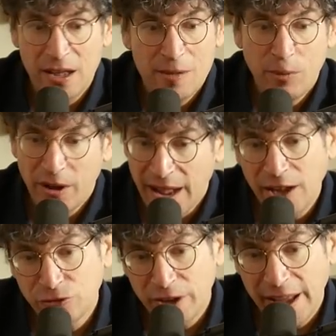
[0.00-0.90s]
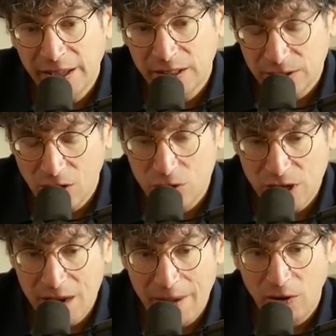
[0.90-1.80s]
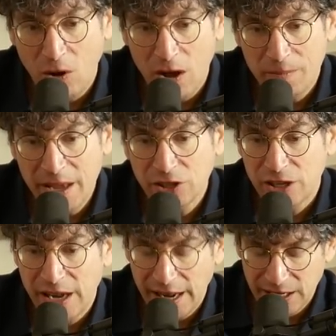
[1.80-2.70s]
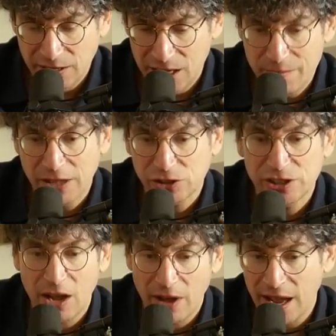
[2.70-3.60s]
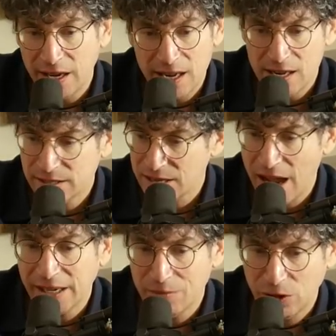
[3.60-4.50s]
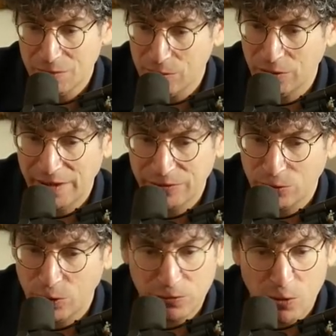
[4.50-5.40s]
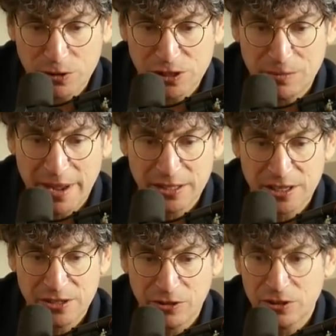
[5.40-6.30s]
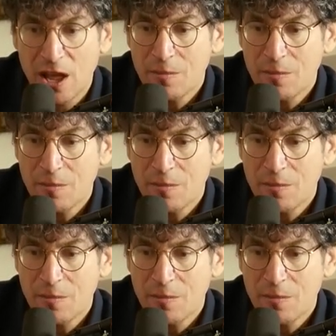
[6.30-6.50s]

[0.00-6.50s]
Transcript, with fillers: Yeah. But Andrew Yang goes on about automation, and he, he mentions how 80 to 90 million people have left the workforce in the past 10 years.